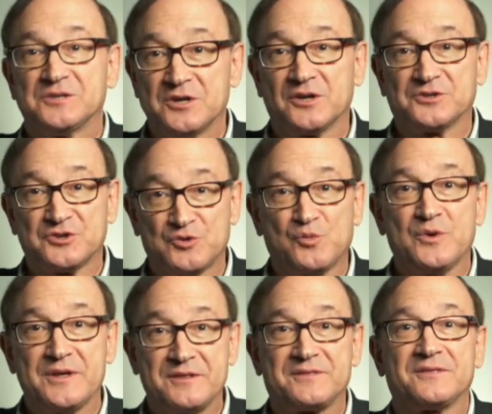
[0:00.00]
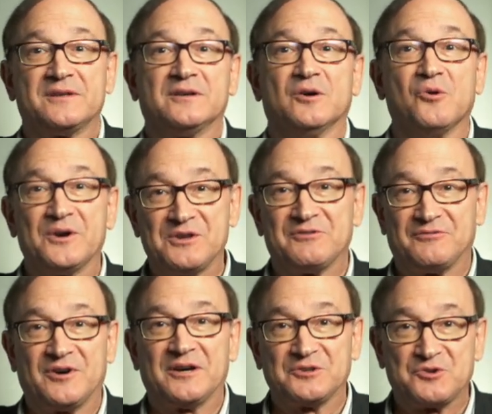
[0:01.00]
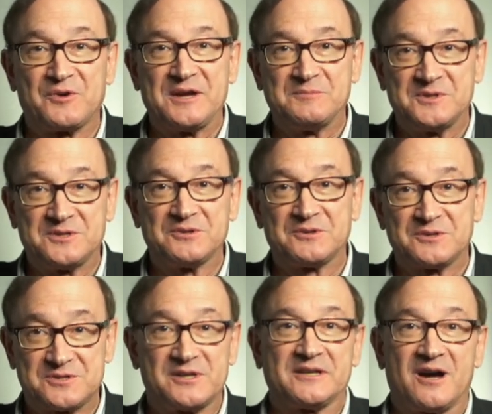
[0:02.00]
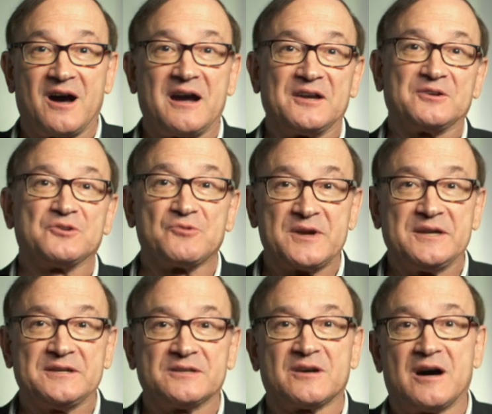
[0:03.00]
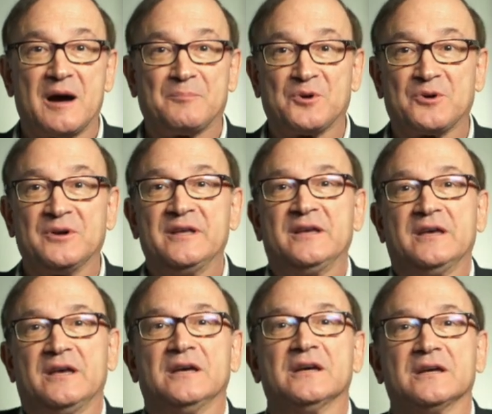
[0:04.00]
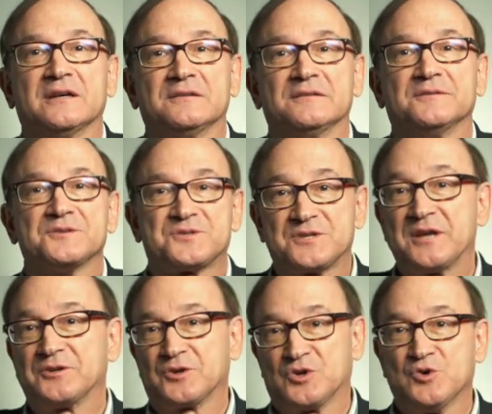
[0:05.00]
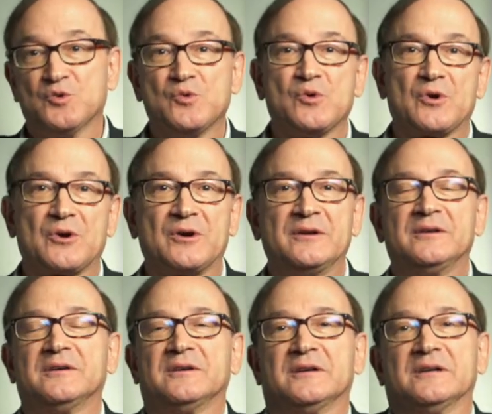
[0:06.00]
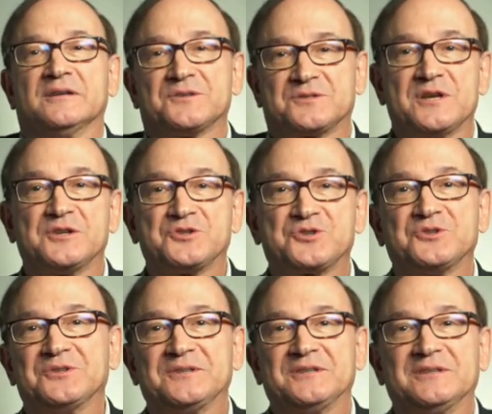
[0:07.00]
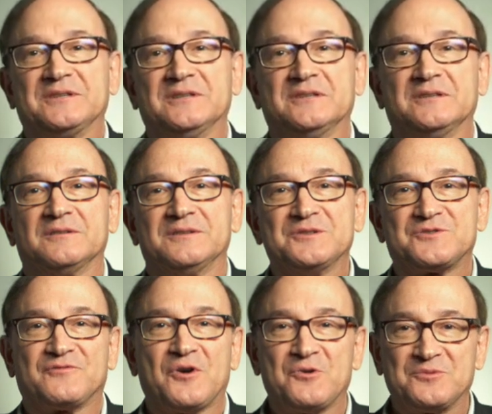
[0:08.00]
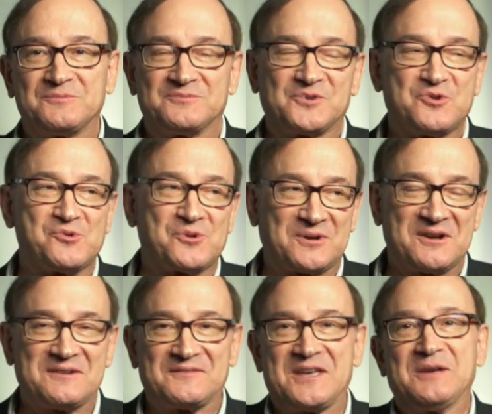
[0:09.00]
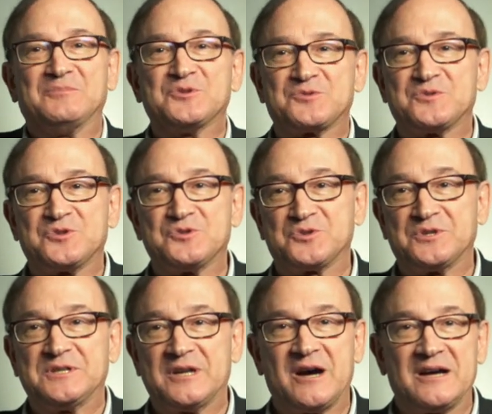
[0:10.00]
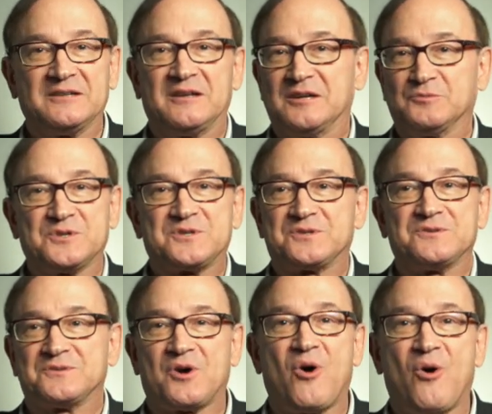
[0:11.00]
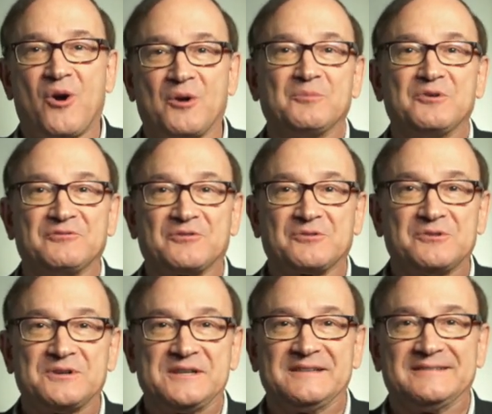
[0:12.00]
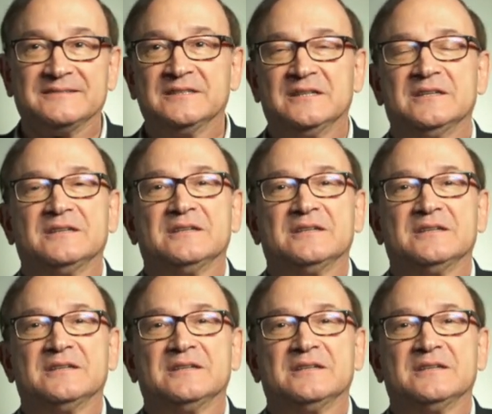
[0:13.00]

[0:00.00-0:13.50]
conductor with audiophile grade materials like higher grade copper, and the center core essentially in these phone cord kind of cables was usually nylon, which is horrible for audio.